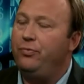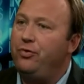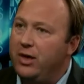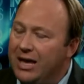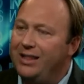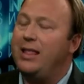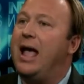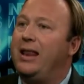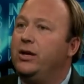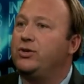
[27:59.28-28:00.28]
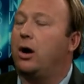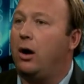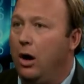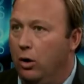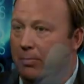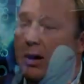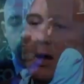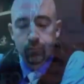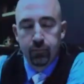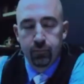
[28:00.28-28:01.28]
in that is our hope.
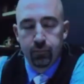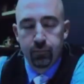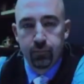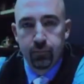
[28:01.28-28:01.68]
And as people